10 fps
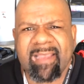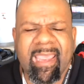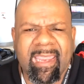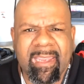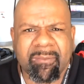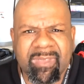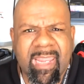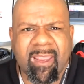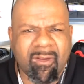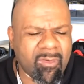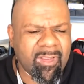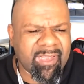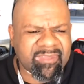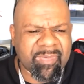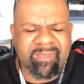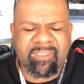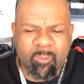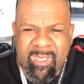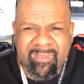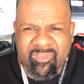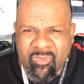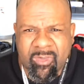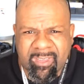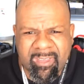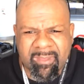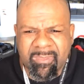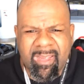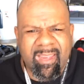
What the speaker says: am now, especially when I started up